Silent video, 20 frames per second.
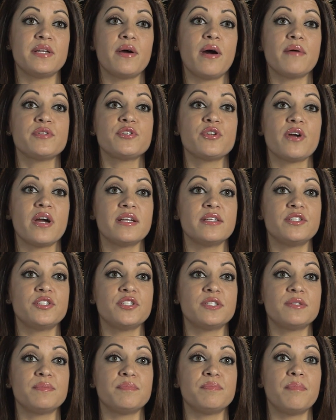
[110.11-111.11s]
you know, I was trying to
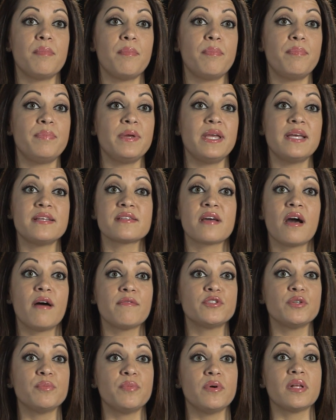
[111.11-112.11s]
just be as
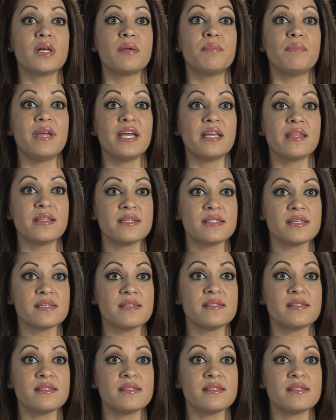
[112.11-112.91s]
comfortable and make this